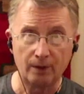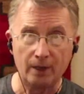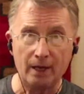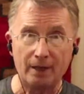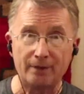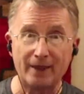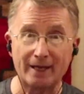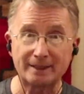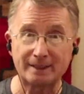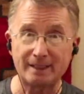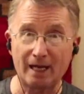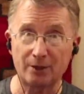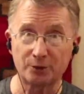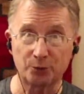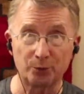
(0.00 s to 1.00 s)
That
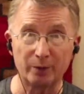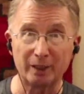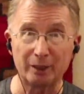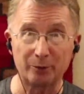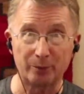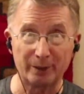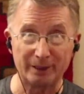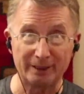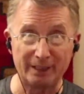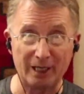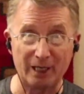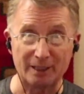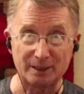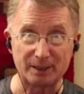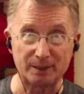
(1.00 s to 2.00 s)
sounds really, really
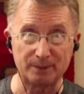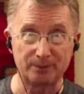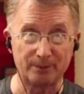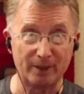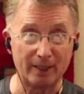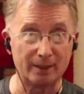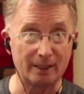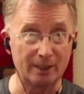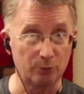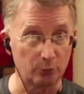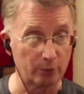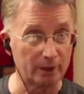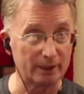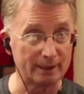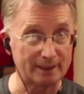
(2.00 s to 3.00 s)
nice. It
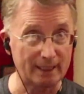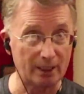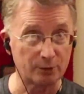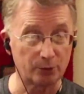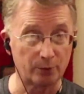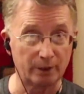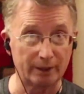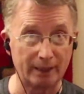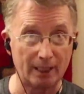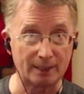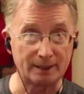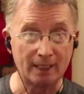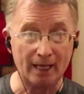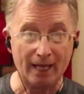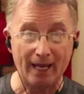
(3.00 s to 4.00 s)
really sounds really nice.
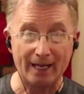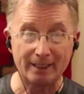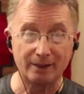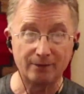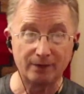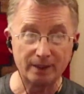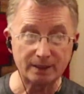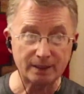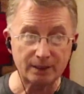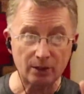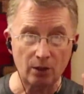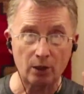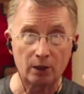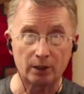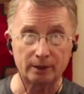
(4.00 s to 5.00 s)
And in this
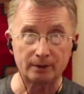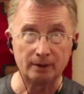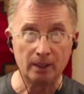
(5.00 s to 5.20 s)
song,